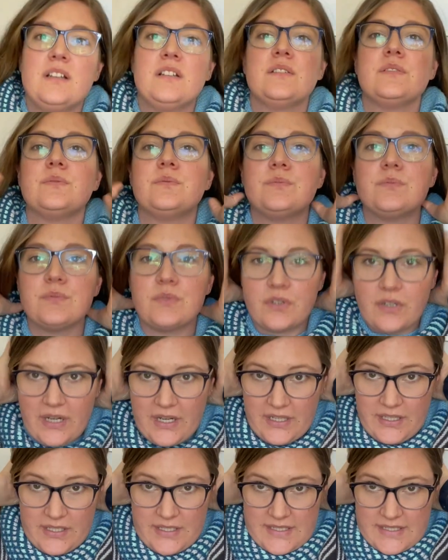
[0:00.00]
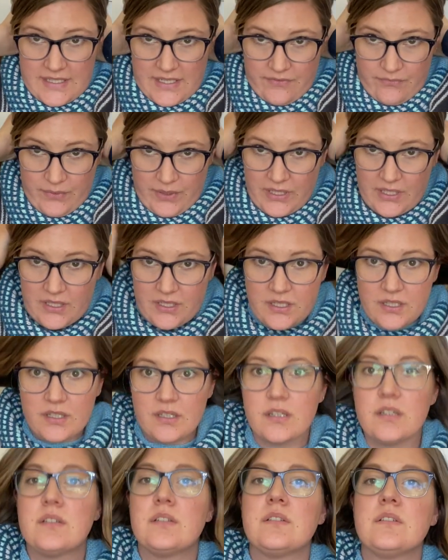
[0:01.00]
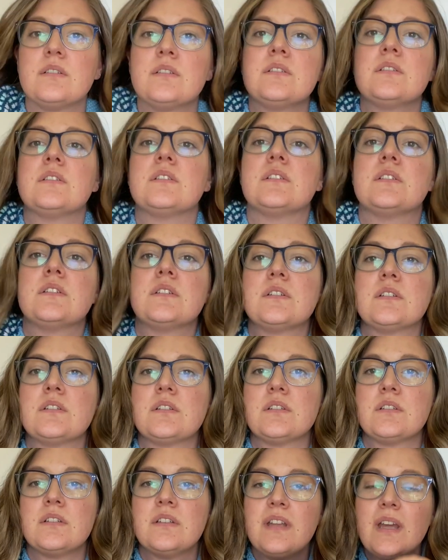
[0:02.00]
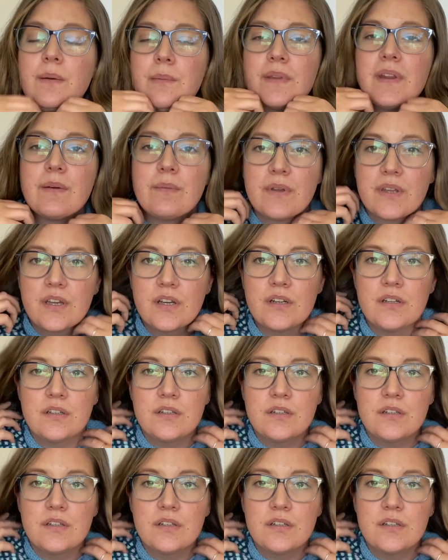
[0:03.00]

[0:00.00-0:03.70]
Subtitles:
All right, let's see if we can, yep, there we go.